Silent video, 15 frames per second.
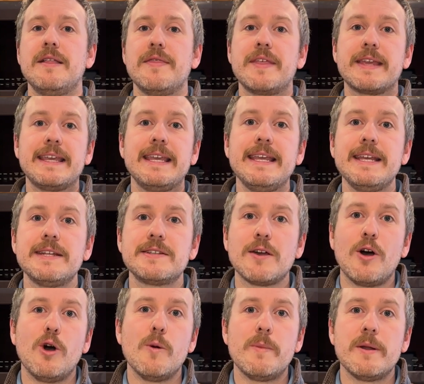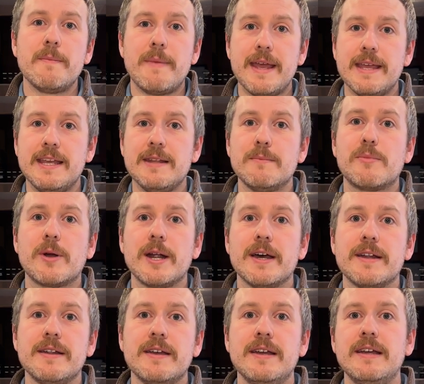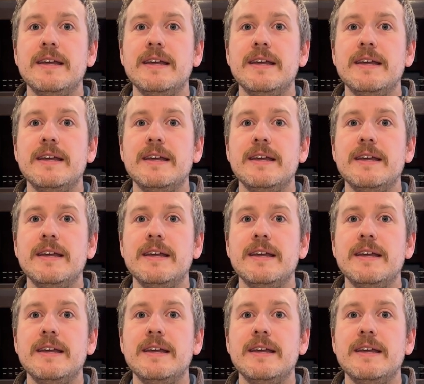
The key to open baking bread